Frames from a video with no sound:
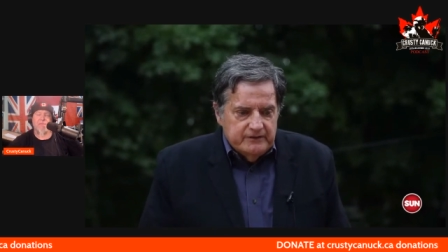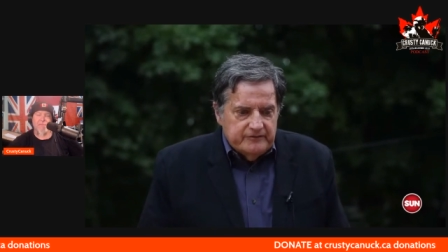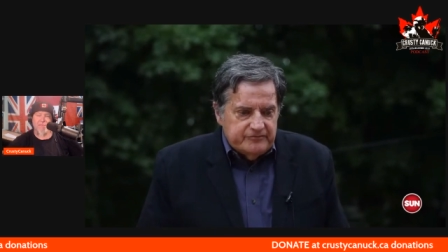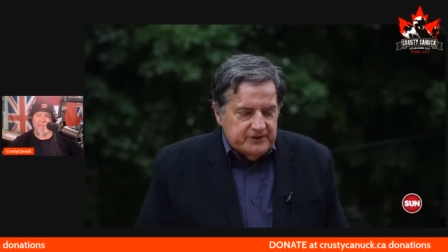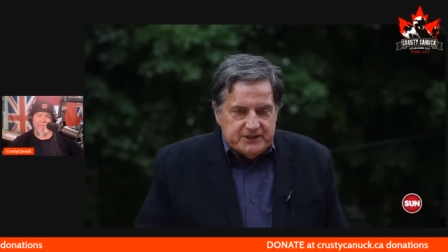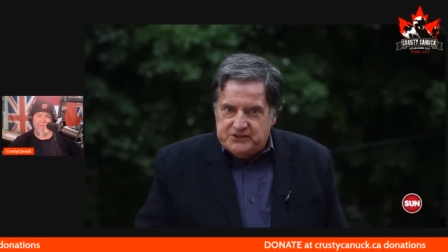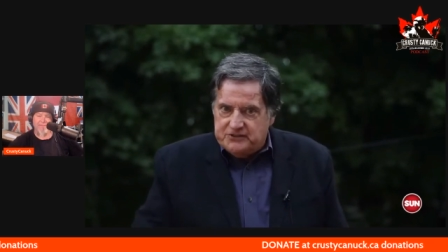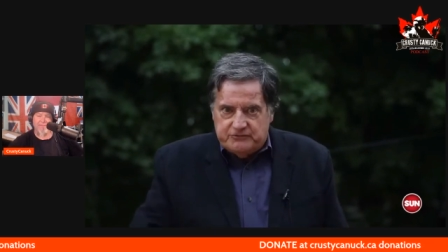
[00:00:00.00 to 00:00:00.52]

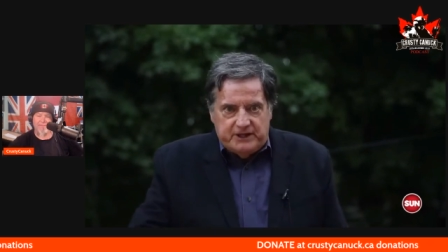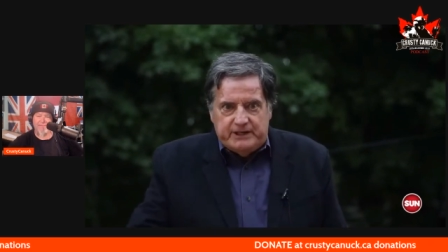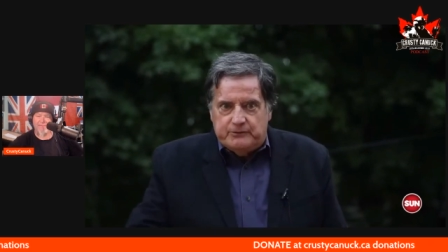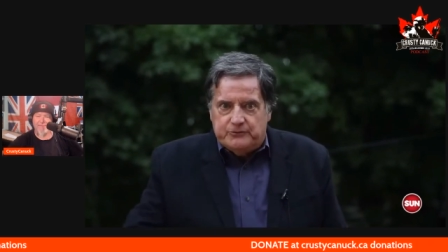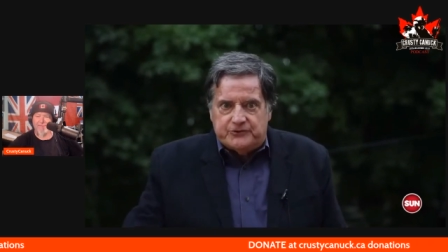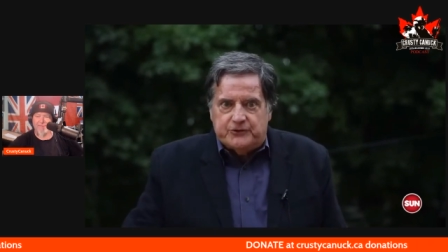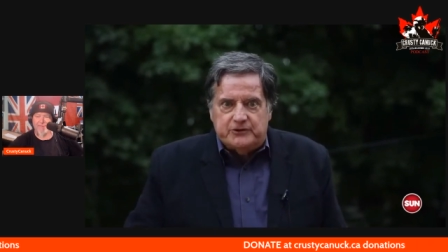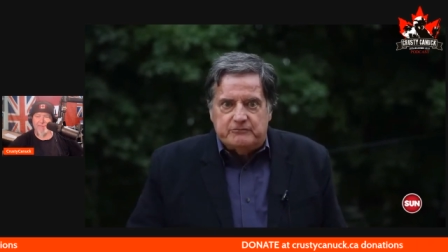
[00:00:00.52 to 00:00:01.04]
inflation rate
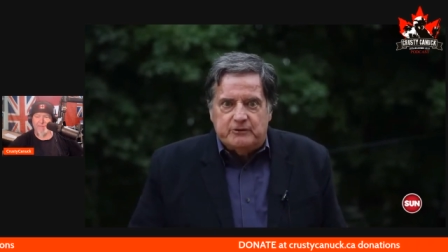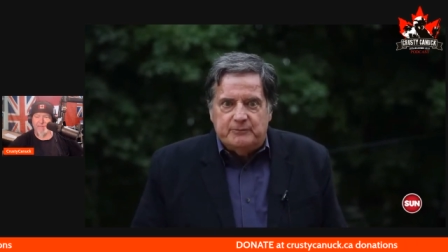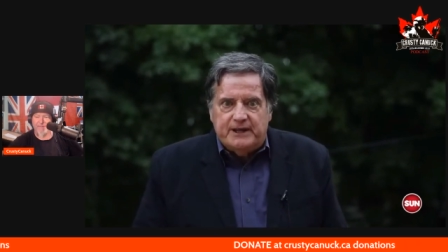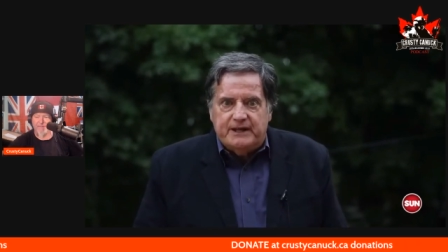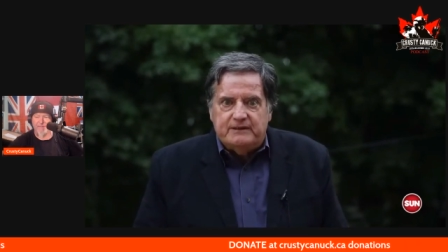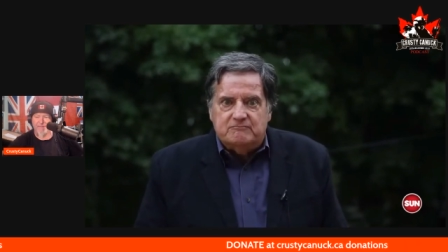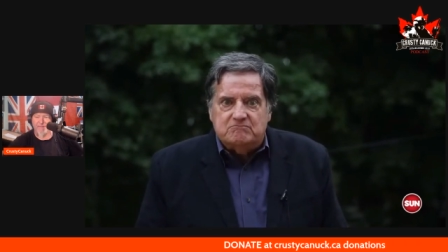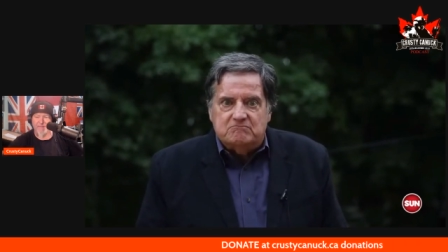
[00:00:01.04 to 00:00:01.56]
was going to
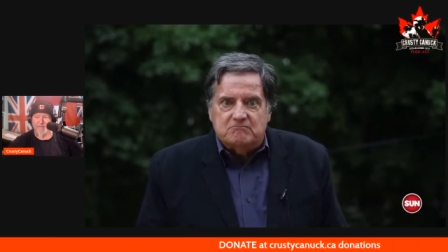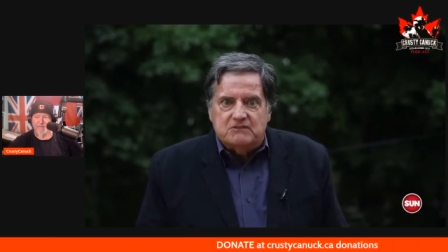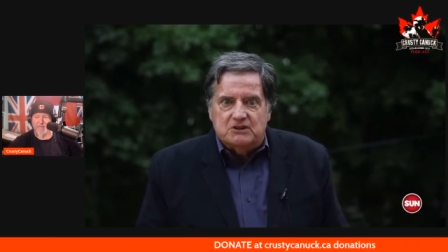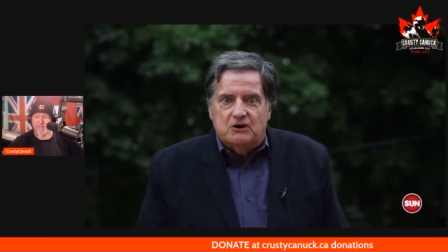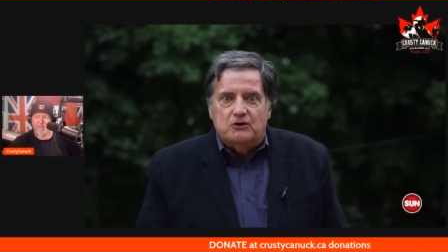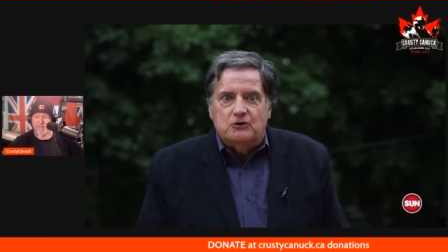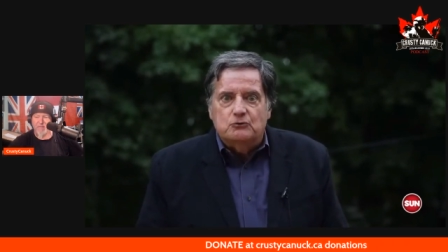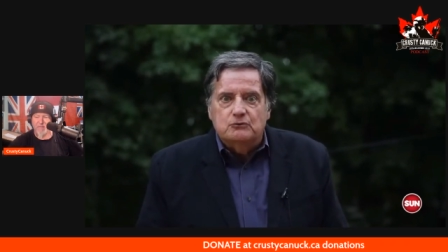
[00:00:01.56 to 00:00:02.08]
remain
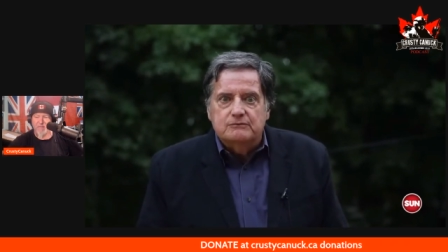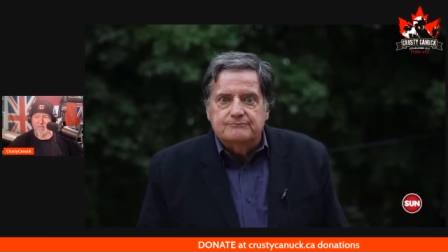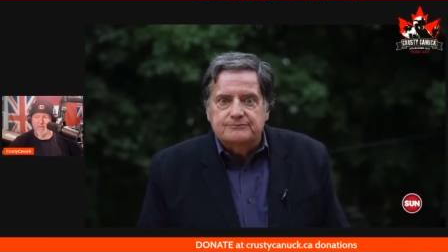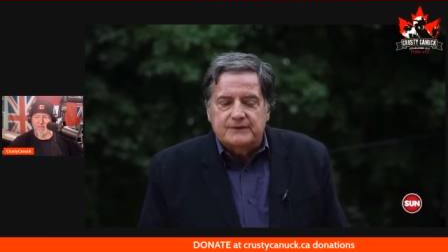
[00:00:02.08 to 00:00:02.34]
low.